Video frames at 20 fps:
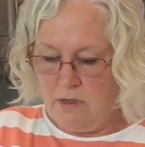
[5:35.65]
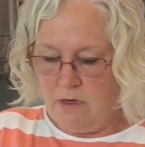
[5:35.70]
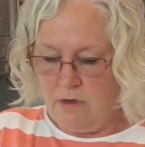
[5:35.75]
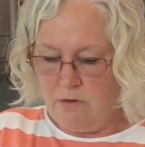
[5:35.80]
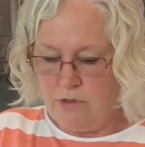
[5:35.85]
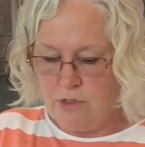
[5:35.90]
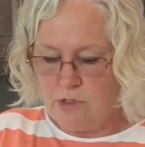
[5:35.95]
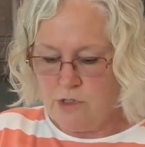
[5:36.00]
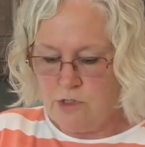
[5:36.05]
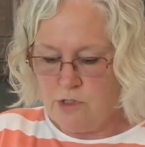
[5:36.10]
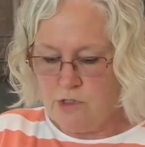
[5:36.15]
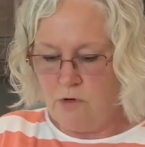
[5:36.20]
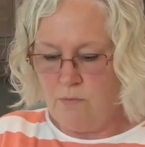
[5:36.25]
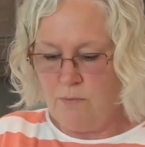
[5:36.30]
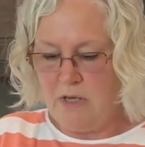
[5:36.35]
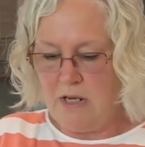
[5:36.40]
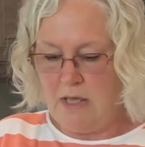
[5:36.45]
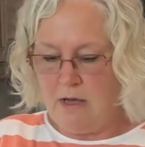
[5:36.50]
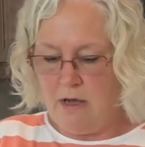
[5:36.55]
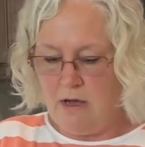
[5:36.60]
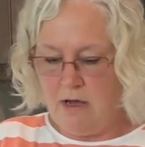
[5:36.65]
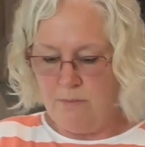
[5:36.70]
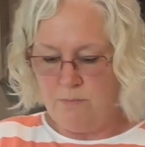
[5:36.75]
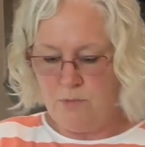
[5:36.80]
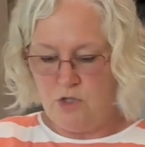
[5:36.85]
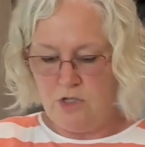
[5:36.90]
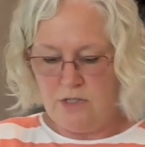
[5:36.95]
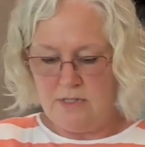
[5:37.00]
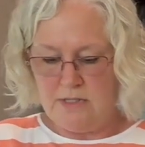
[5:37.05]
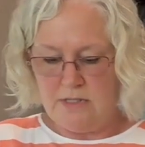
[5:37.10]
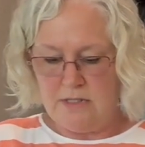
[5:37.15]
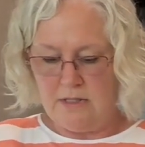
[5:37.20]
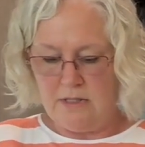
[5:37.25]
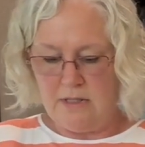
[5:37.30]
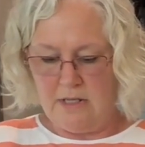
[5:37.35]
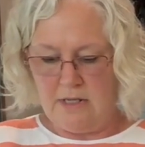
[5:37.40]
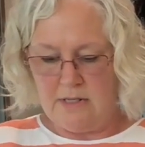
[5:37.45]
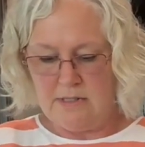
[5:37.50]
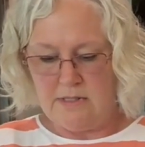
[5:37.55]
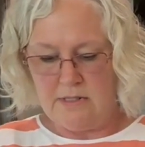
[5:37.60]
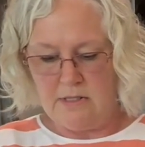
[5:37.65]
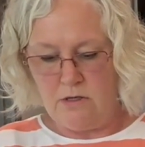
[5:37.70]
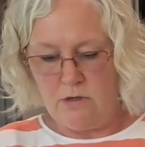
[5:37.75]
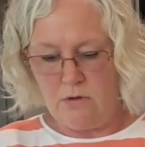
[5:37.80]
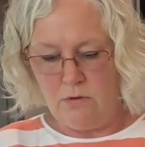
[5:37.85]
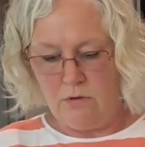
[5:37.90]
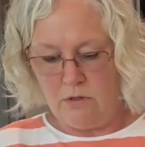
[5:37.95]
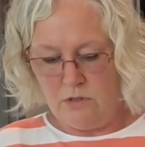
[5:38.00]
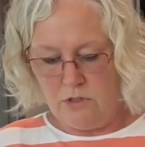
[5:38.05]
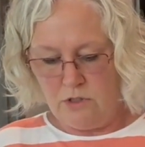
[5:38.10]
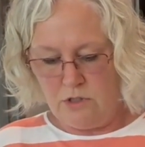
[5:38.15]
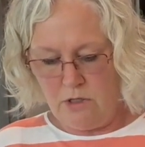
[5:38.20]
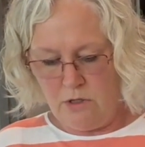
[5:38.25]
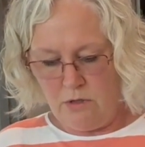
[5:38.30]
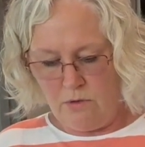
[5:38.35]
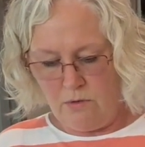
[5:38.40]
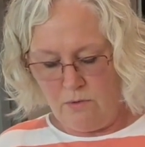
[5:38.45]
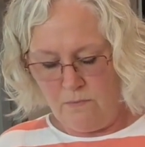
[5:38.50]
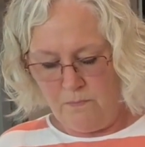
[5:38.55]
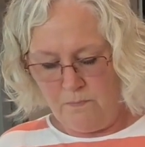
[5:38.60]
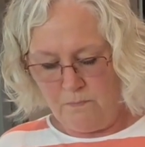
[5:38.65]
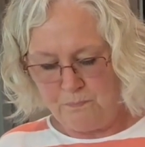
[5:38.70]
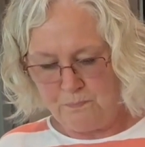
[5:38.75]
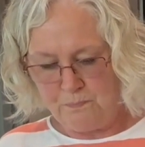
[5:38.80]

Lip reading: You know, there's so many options to things that you could do.